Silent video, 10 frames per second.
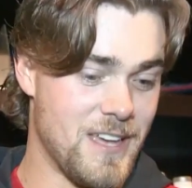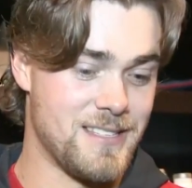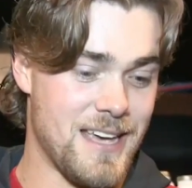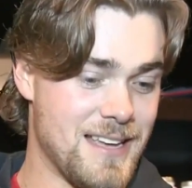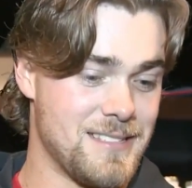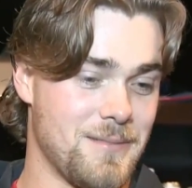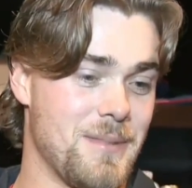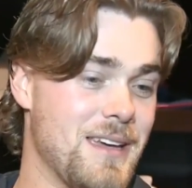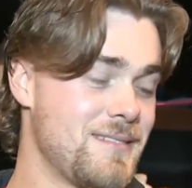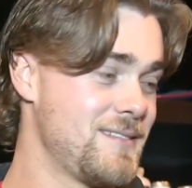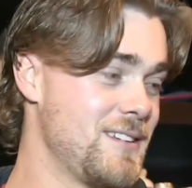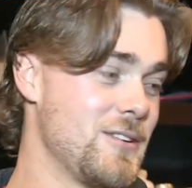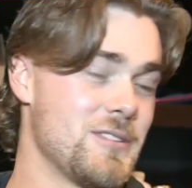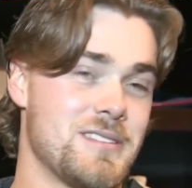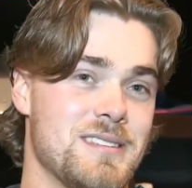fantastic, man. You
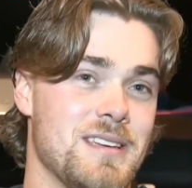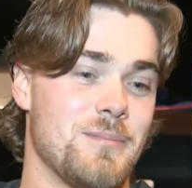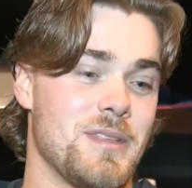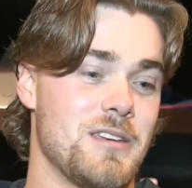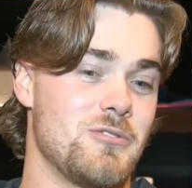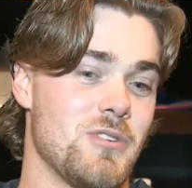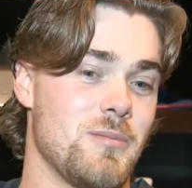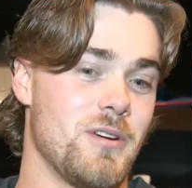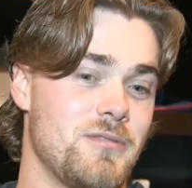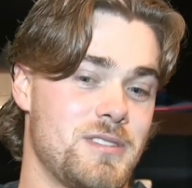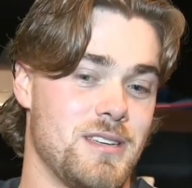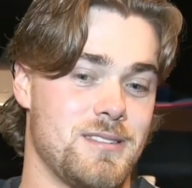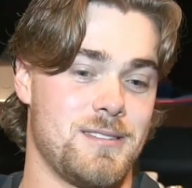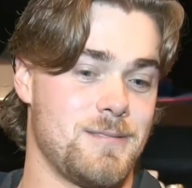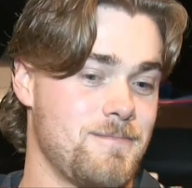know, this is something that you dream of
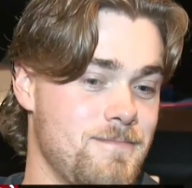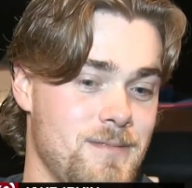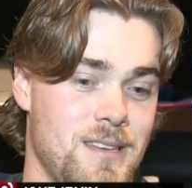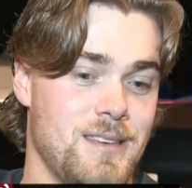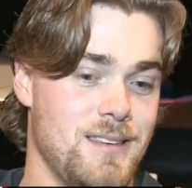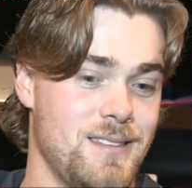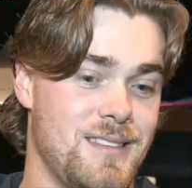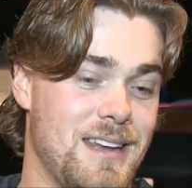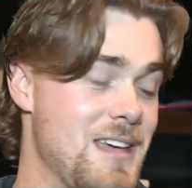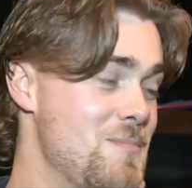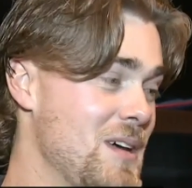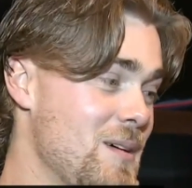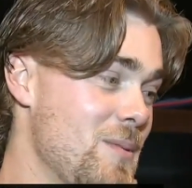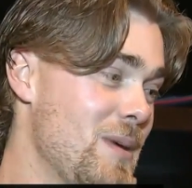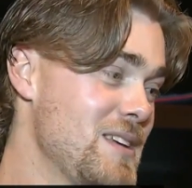since the day you pick
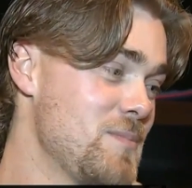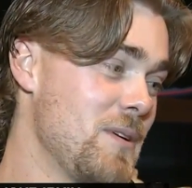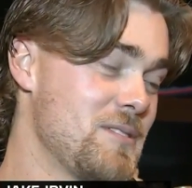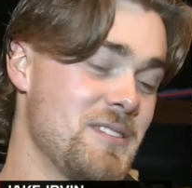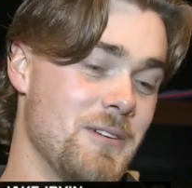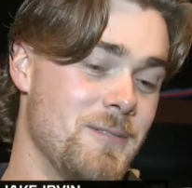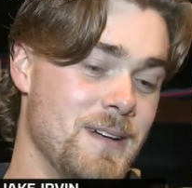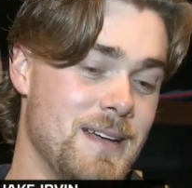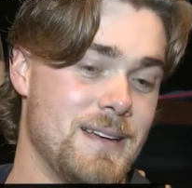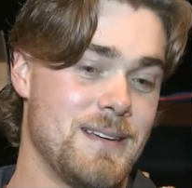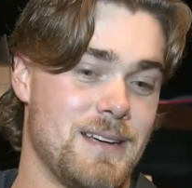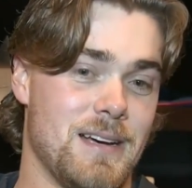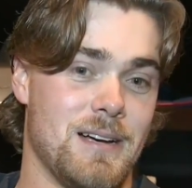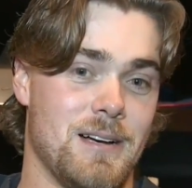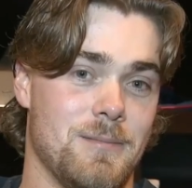up a baseball. So
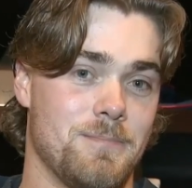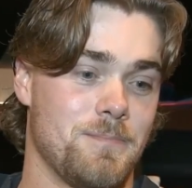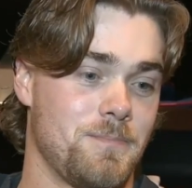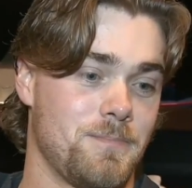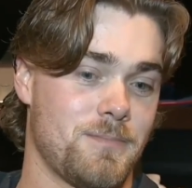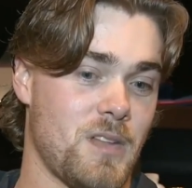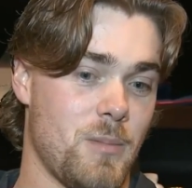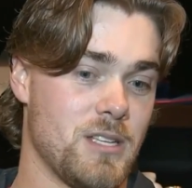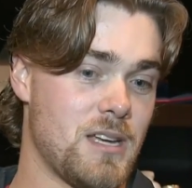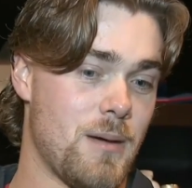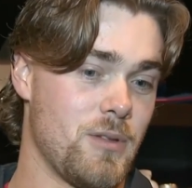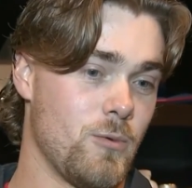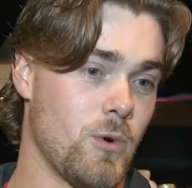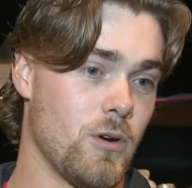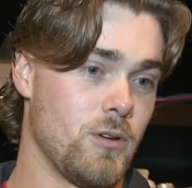I'm on top of the
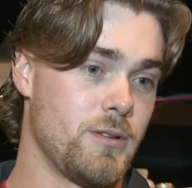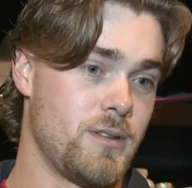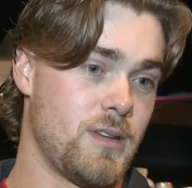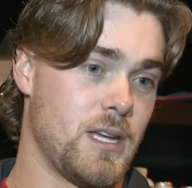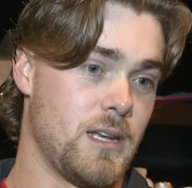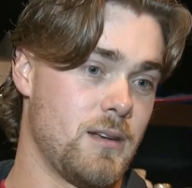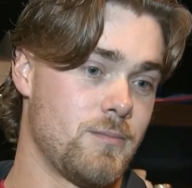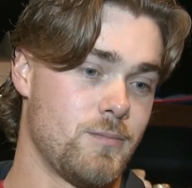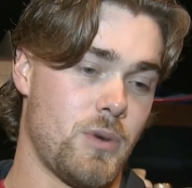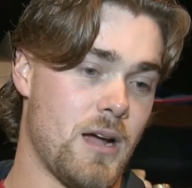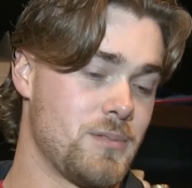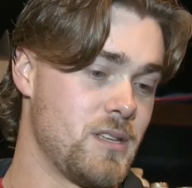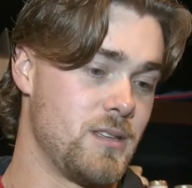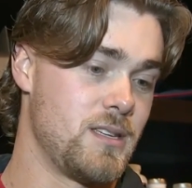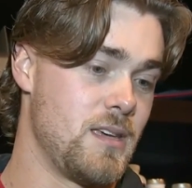world, and props
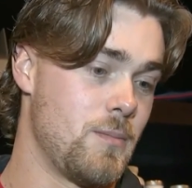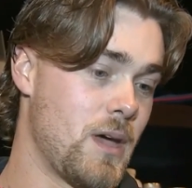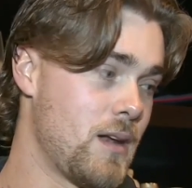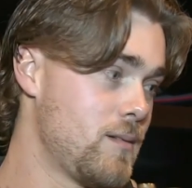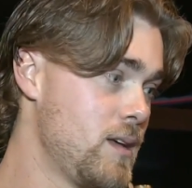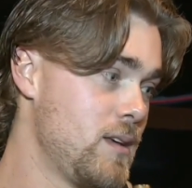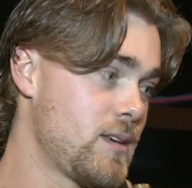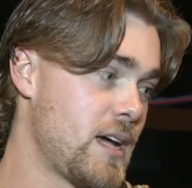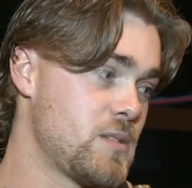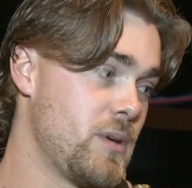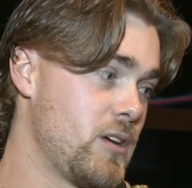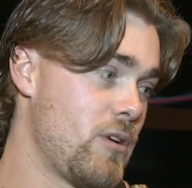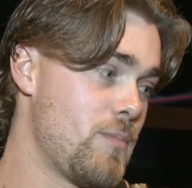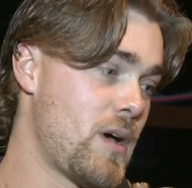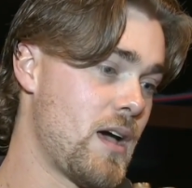to the team, man. Guys played
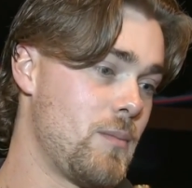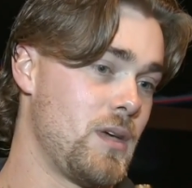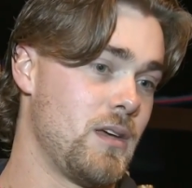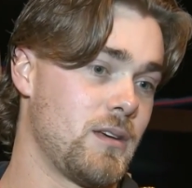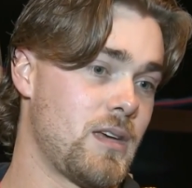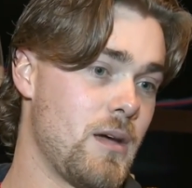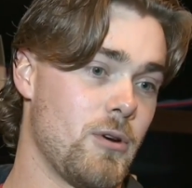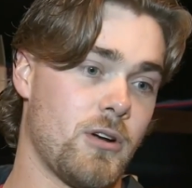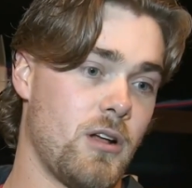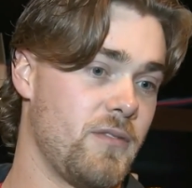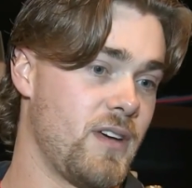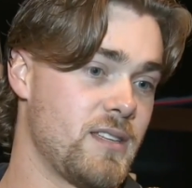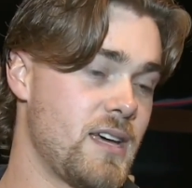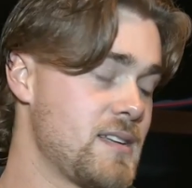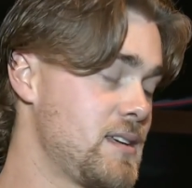great behind me, and Cabert called a
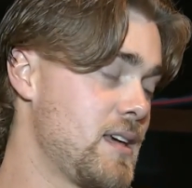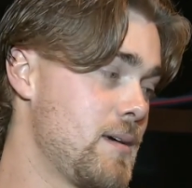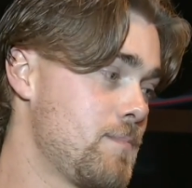fantastic game.